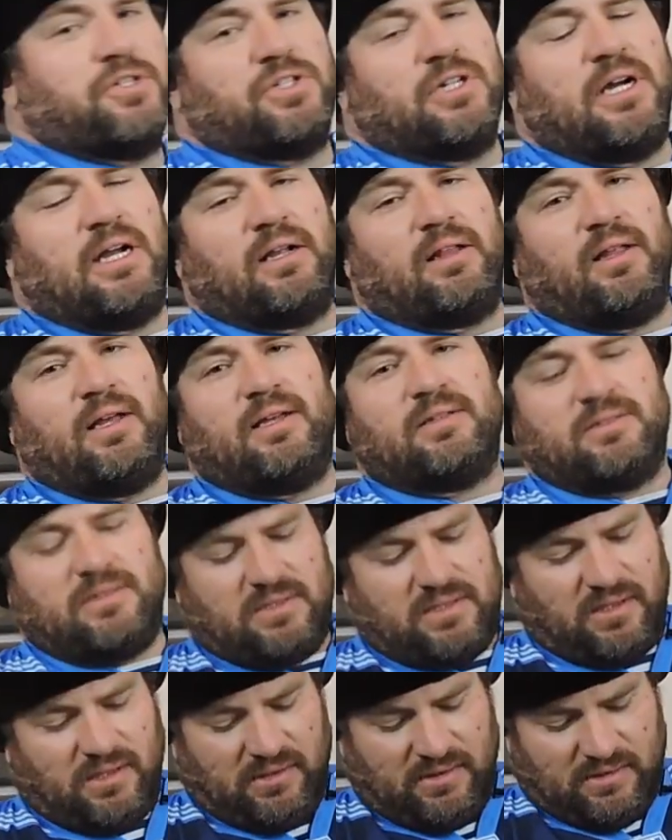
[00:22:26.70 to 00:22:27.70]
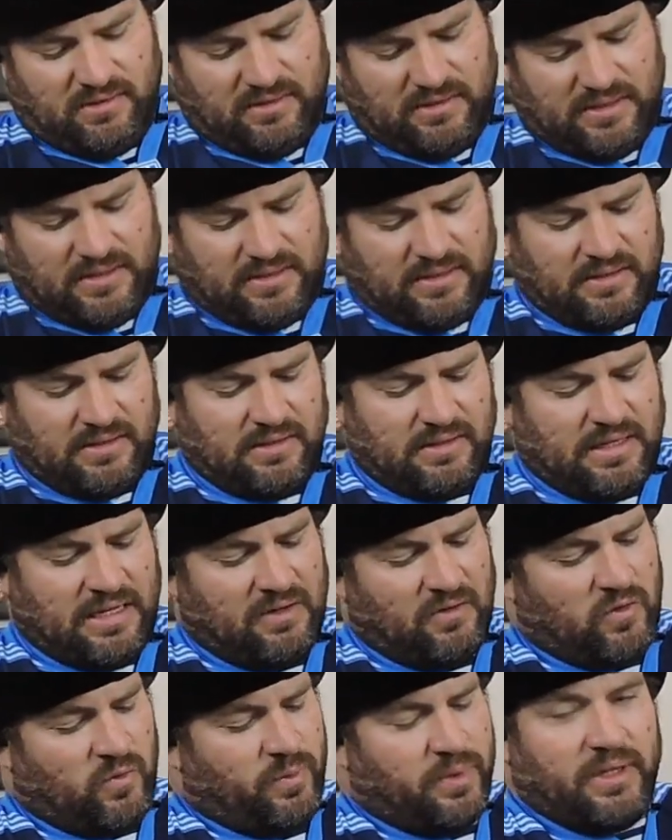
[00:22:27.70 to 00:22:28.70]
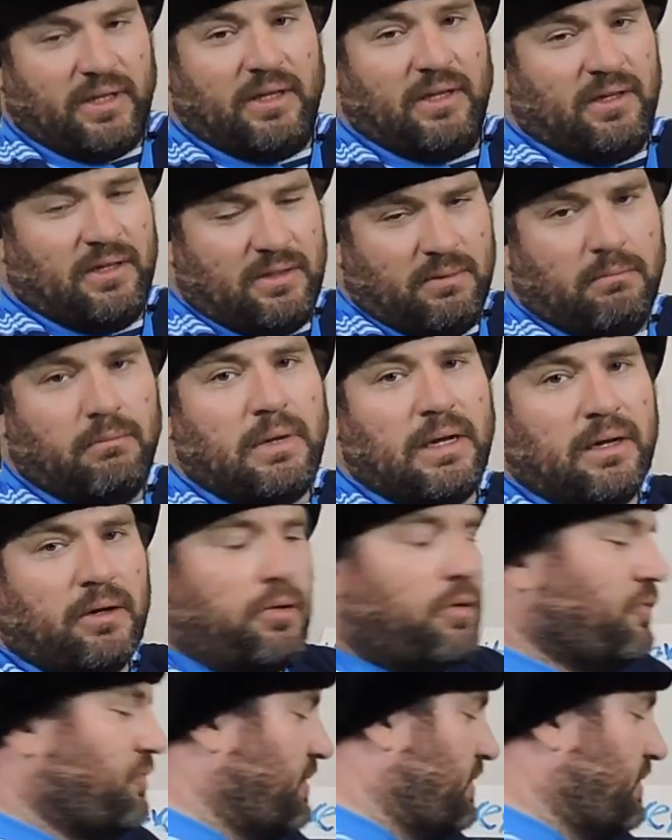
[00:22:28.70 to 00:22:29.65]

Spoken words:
shot glasses, and that will be my goal for